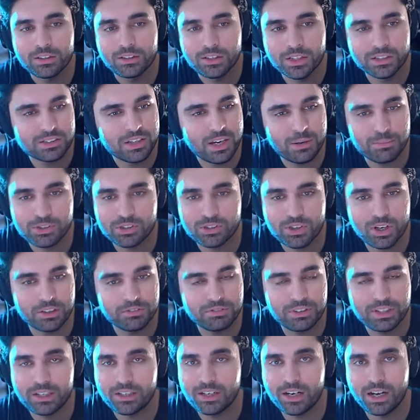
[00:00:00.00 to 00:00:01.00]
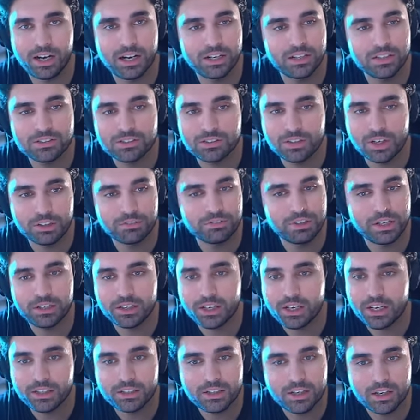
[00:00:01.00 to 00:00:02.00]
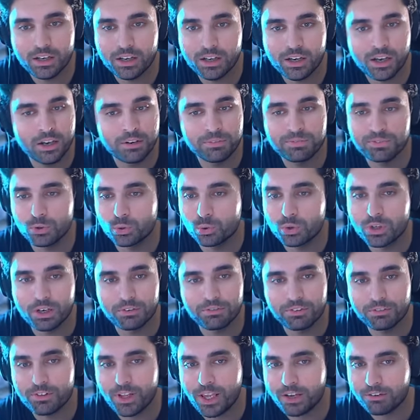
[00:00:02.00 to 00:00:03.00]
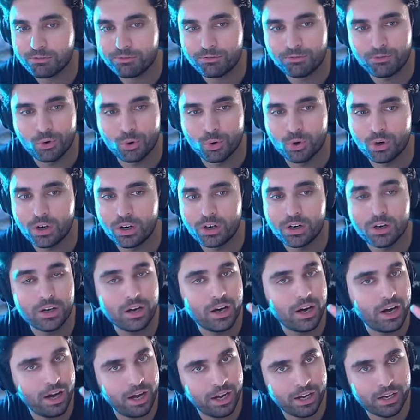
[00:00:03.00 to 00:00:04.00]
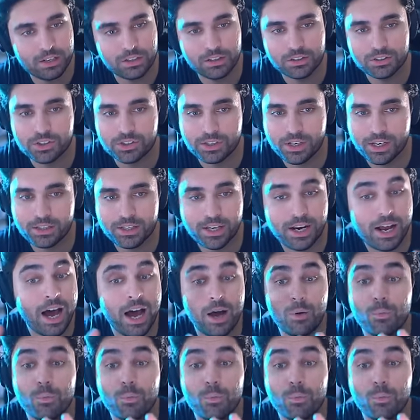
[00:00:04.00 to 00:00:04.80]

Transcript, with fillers: This game is not even a 9. It's not even an 8. Uh, if you give it like 4 I understand that.